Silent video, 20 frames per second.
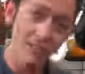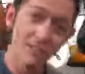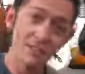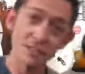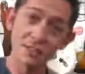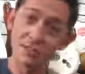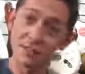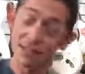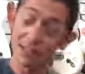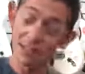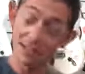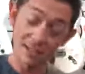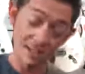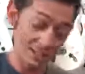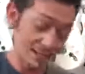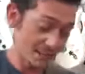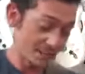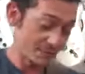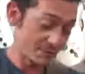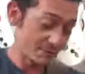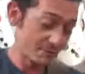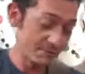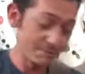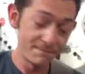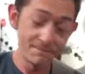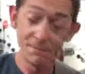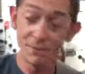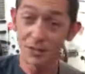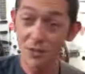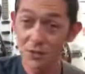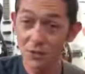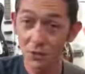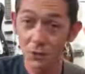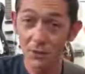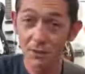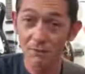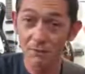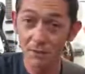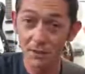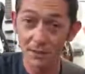it as a
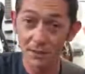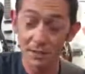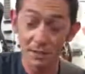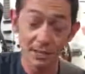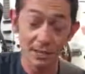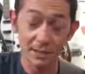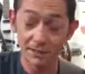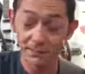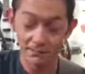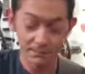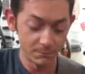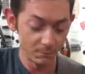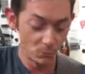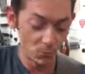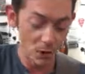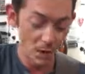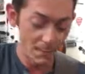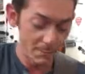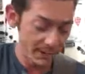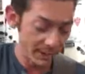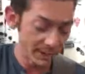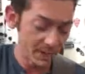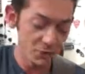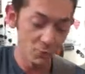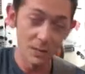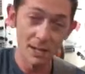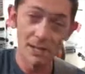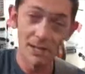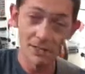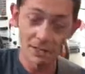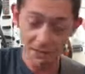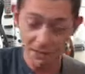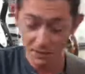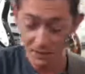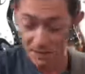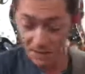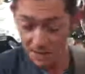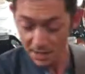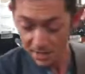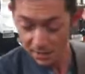distorted wah pedal as well. So
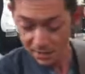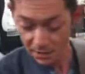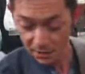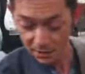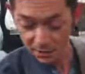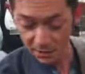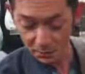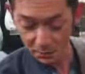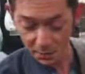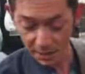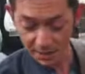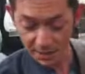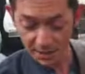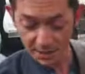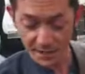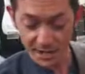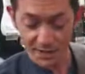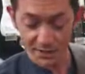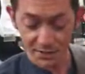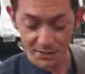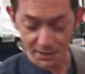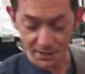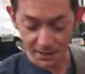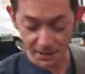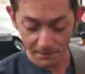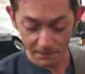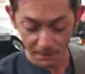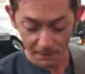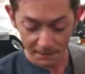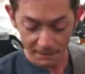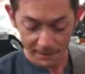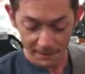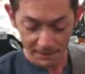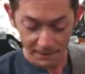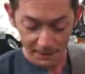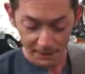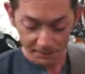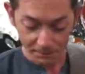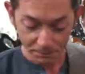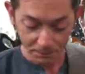there's a little button on the edge there
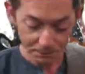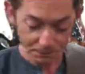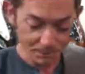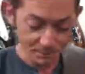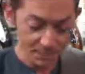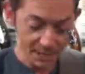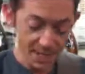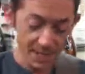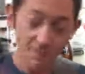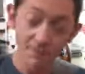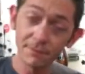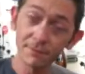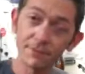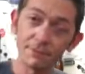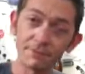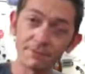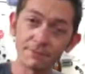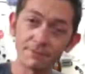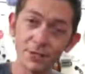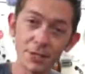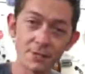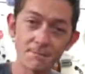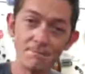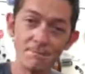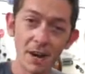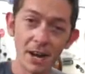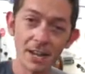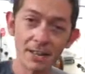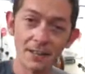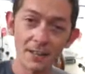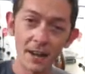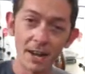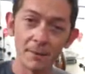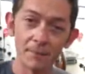that just muddies it